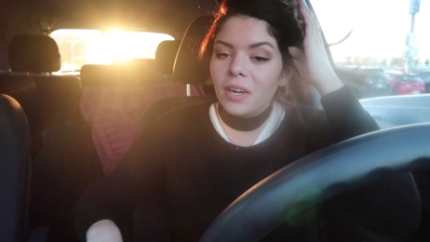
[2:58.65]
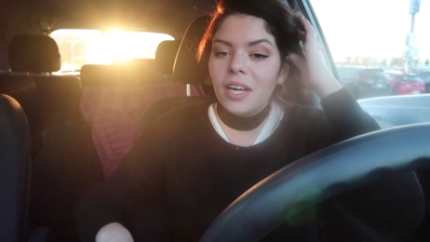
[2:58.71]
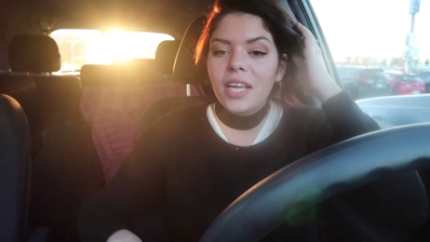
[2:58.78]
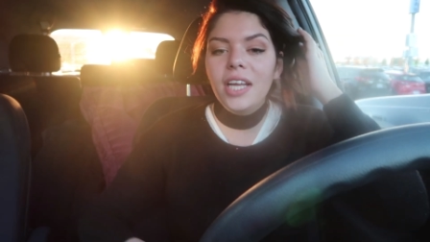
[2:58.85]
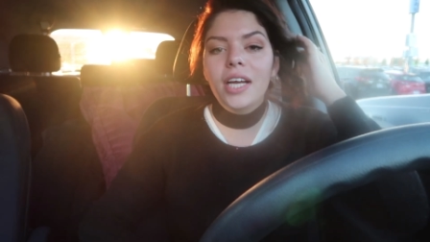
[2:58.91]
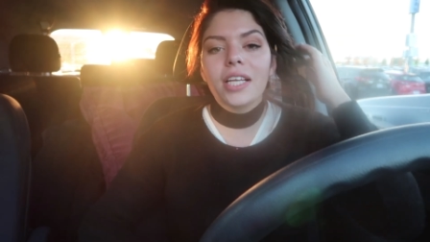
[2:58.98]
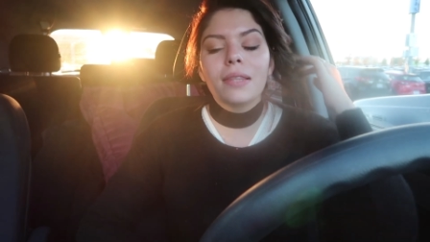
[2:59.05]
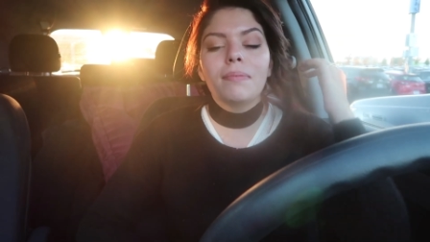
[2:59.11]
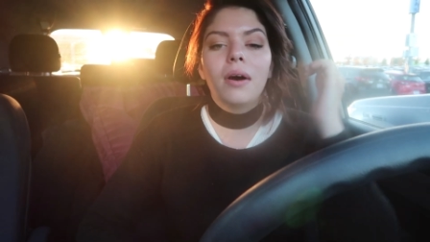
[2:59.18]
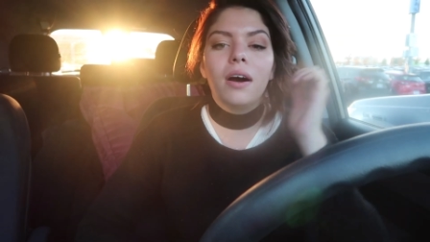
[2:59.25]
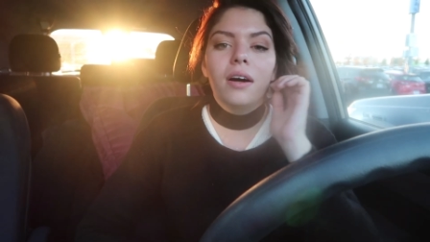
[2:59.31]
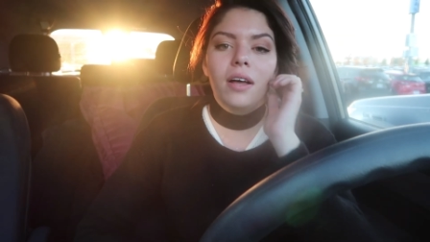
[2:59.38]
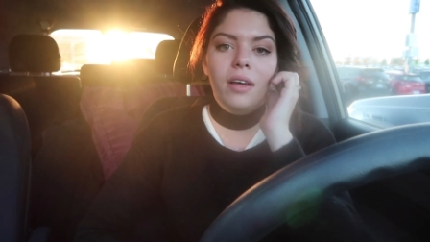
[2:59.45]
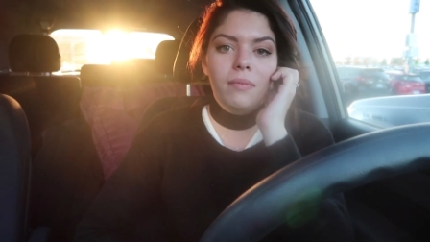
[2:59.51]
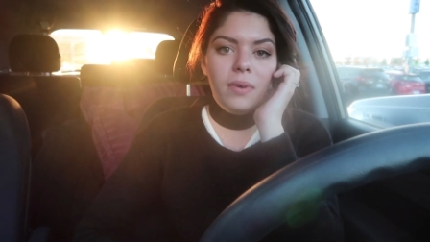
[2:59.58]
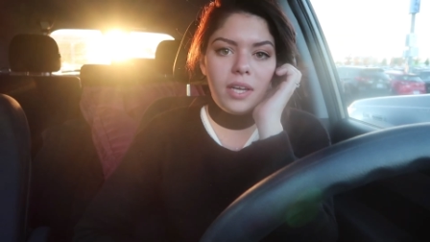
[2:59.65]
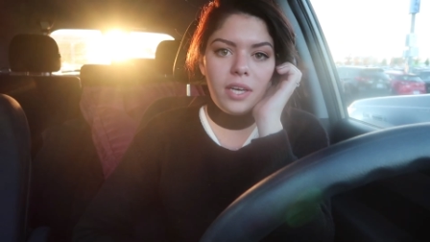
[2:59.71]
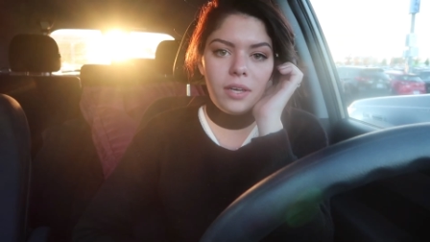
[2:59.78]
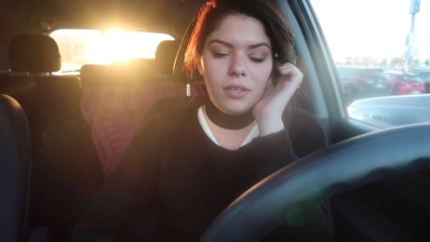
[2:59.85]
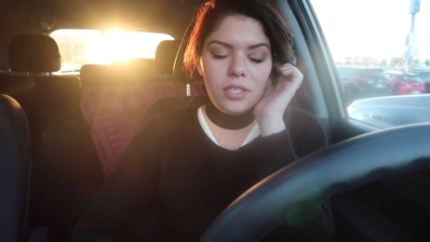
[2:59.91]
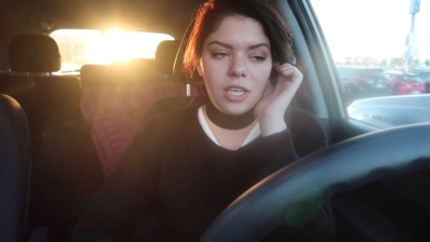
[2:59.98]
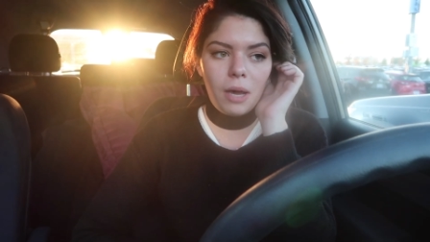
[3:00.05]
we're here at the mall and we're
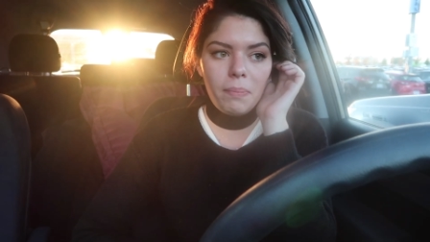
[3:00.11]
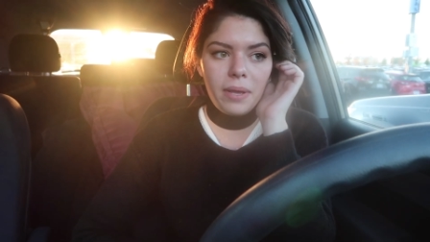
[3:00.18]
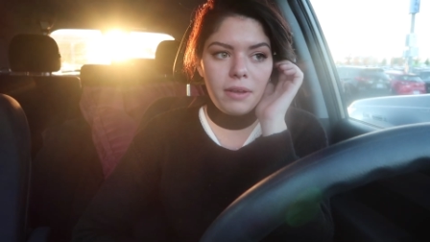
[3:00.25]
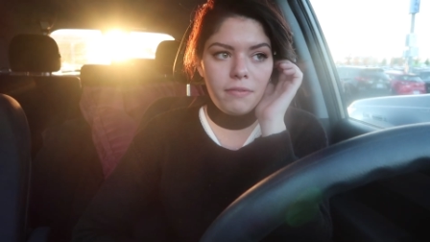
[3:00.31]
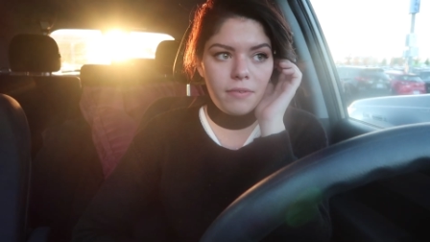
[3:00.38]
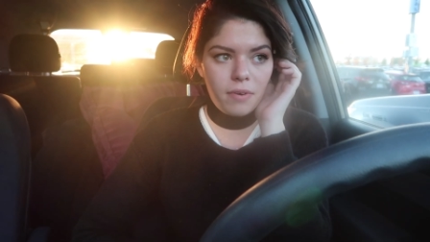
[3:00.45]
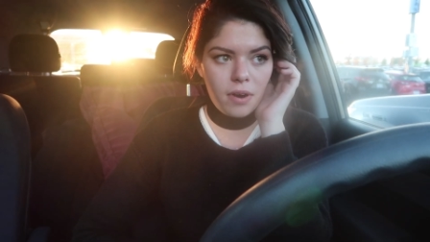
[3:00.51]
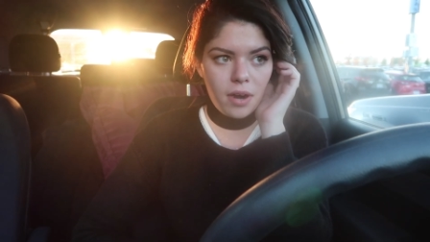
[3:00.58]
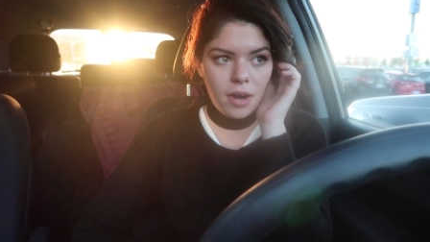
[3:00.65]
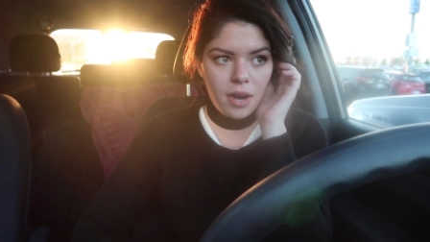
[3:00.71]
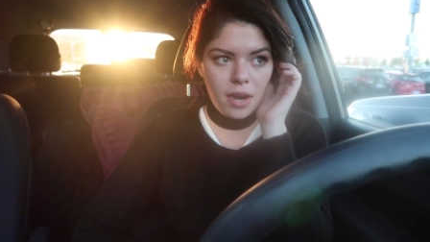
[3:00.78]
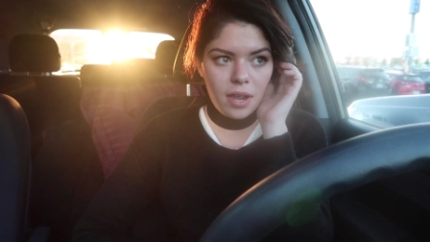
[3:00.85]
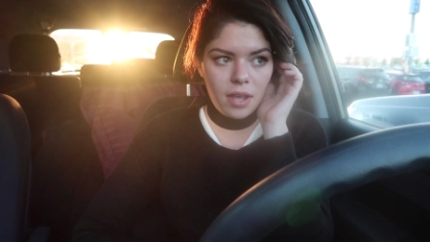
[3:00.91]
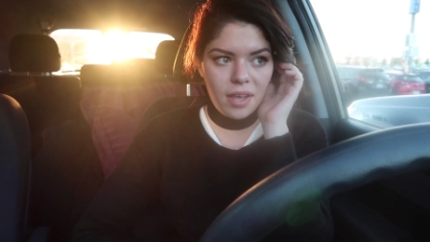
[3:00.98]
gonna go shopping for